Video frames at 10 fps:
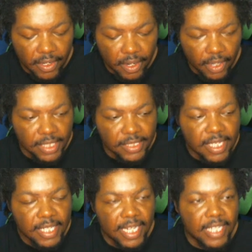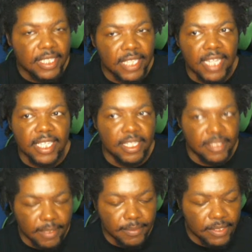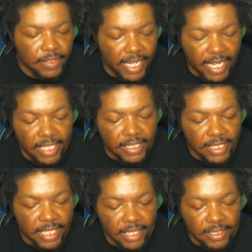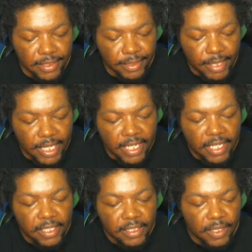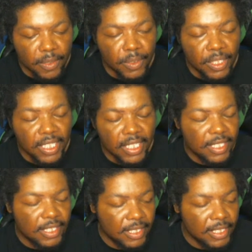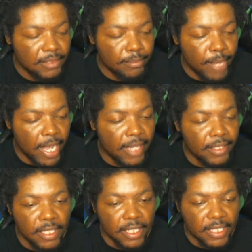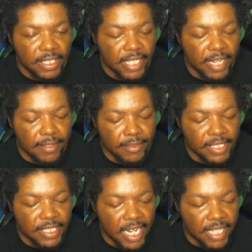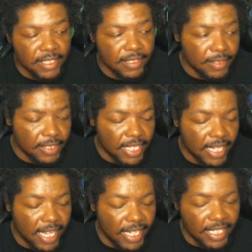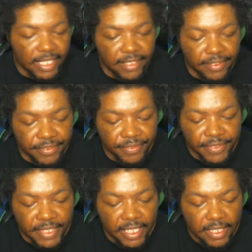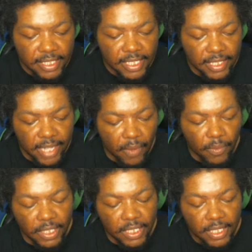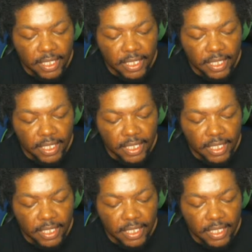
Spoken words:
At least they could not catch up to that kind of technology. So this man gave them technology that they needed to not only